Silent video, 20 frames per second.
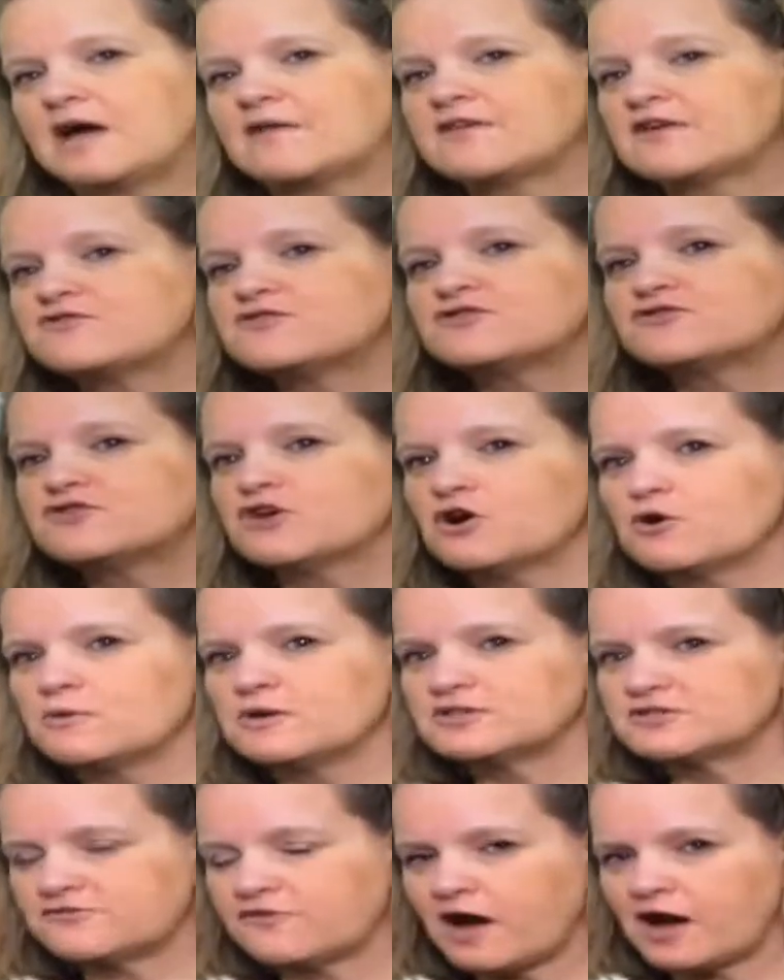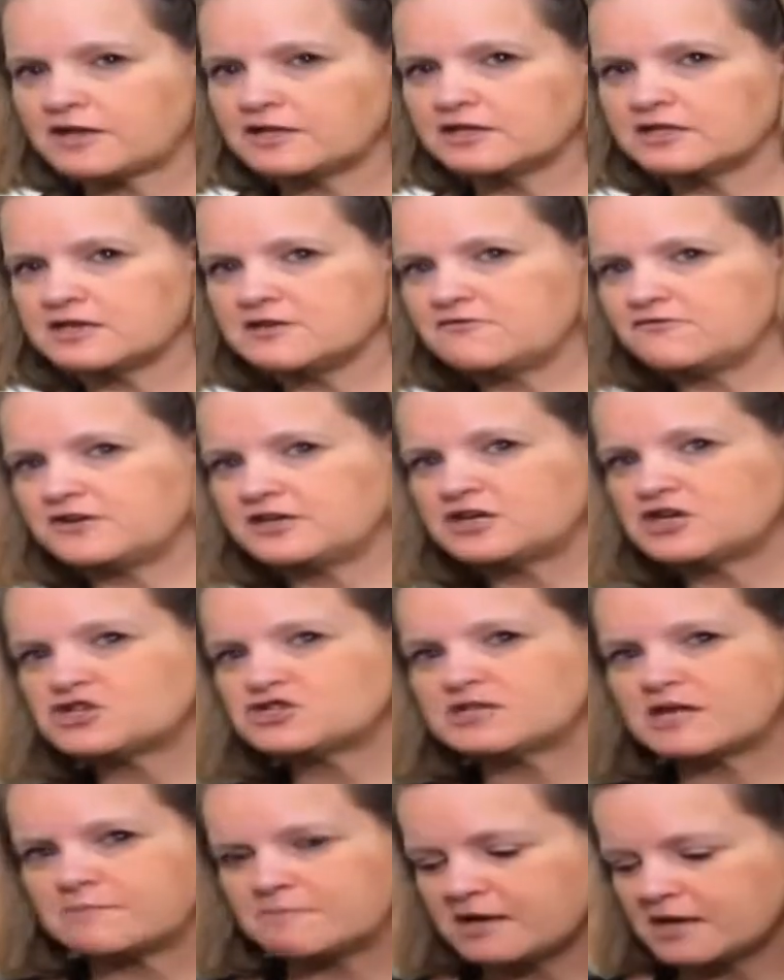Now that the dough is finally
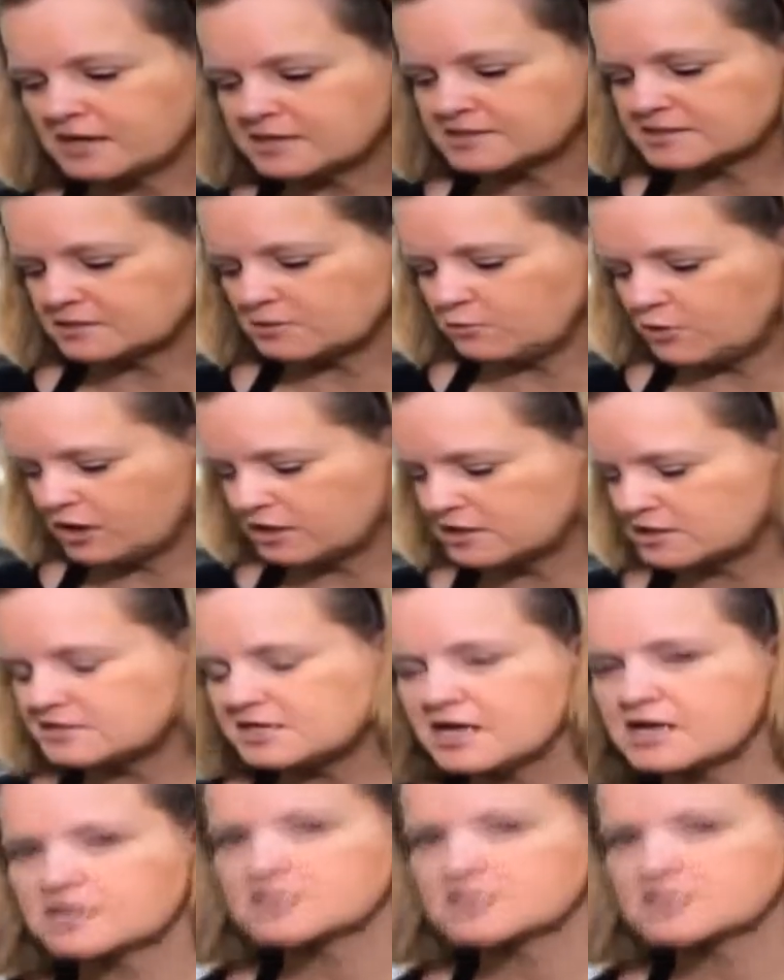finished and mixed, we're going